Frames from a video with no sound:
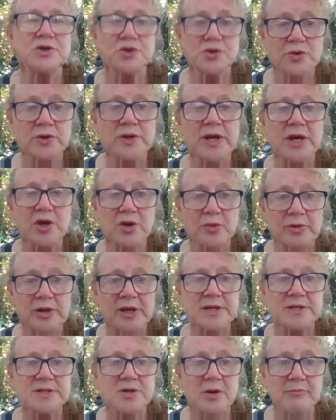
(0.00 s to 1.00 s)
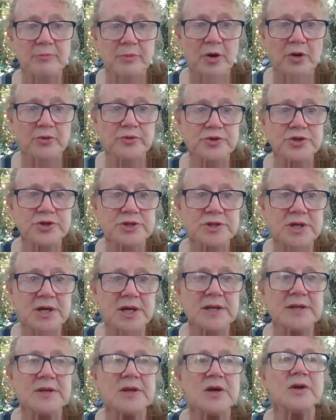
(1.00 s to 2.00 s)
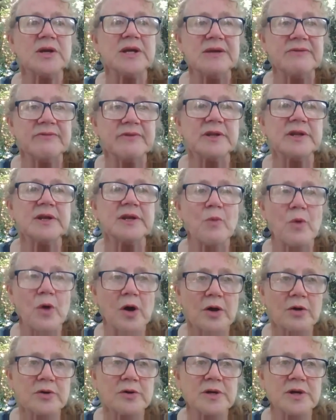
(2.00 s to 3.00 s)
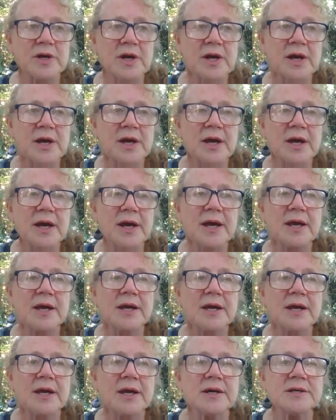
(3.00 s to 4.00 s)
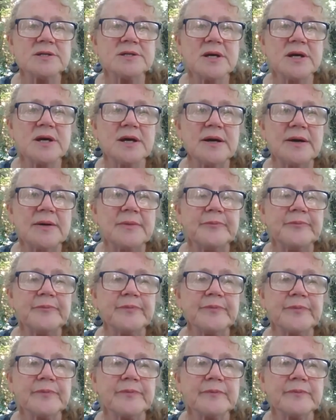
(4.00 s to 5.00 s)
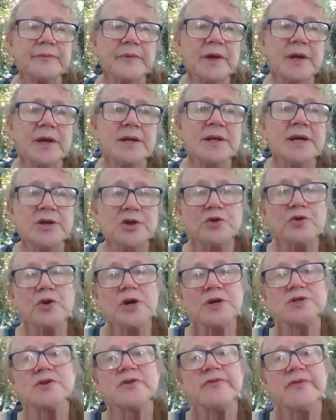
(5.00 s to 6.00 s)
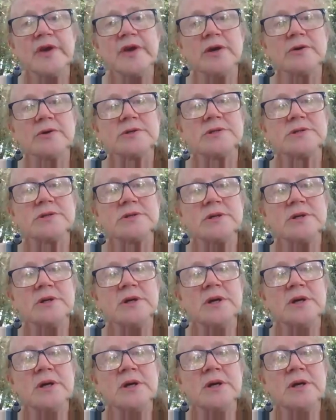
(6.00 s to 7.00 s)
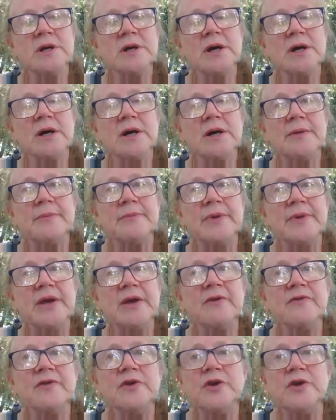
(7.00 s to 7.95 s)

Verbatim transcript: sure that your plants are mulched and they're evenly watered and um, and then you cross your fingers. Um, if